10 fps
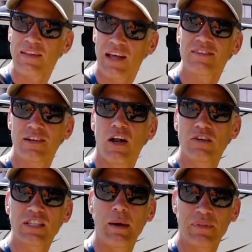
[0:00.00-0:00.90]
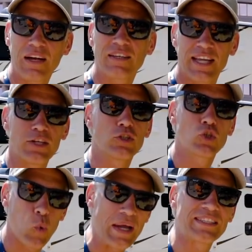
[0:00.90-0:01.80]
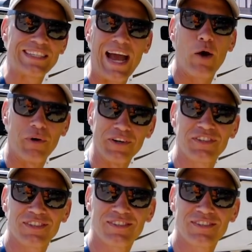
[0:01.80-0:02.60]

So that's a long time. That'll take you 20 hours.